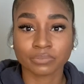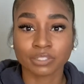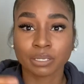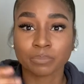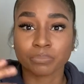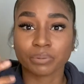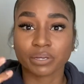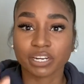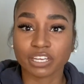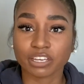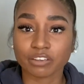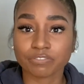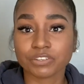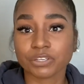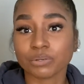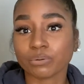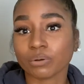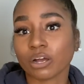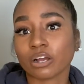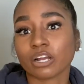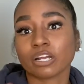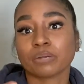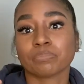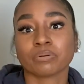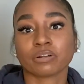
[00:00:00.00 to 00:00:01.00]
But if you
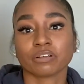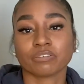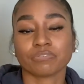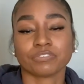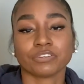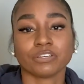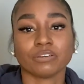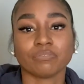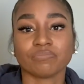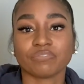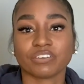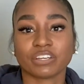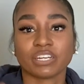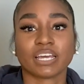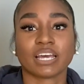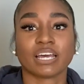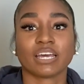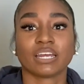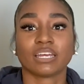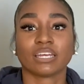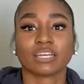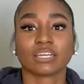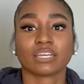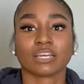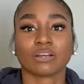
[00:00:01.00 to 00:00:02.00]
are a perfume
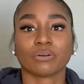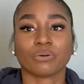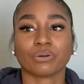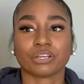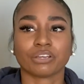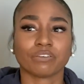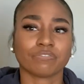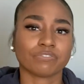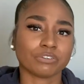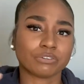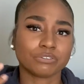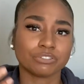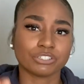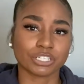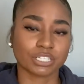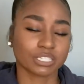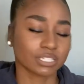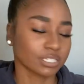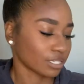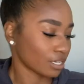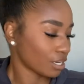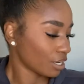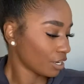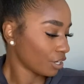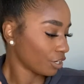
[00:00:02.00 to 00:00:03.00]
fanatic, or if you
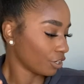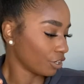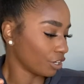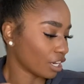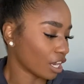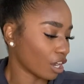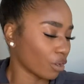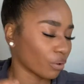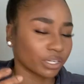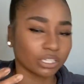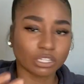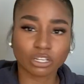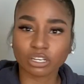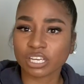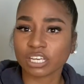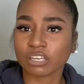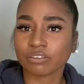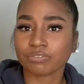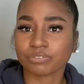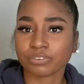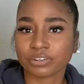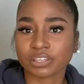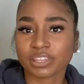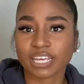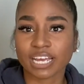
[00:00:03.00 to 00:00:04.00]
just, are looking
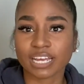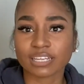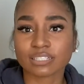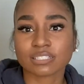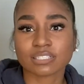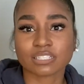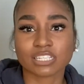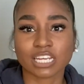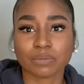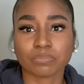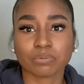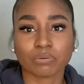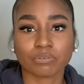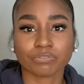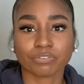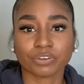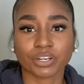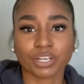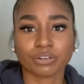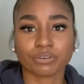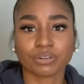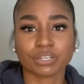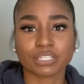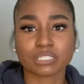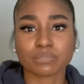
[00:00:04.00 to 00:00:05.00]
for that staple
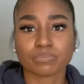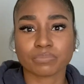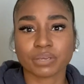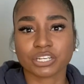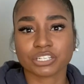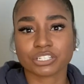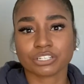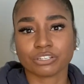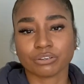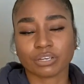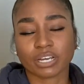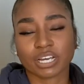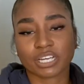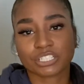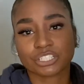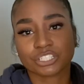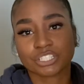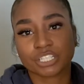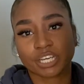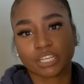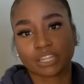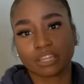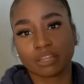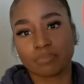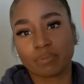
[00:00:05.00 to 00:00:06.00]
fragrance, make sure you guys
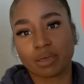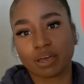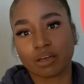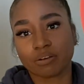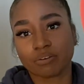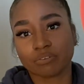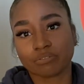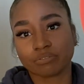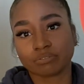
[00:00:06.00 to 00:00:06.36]
check them out.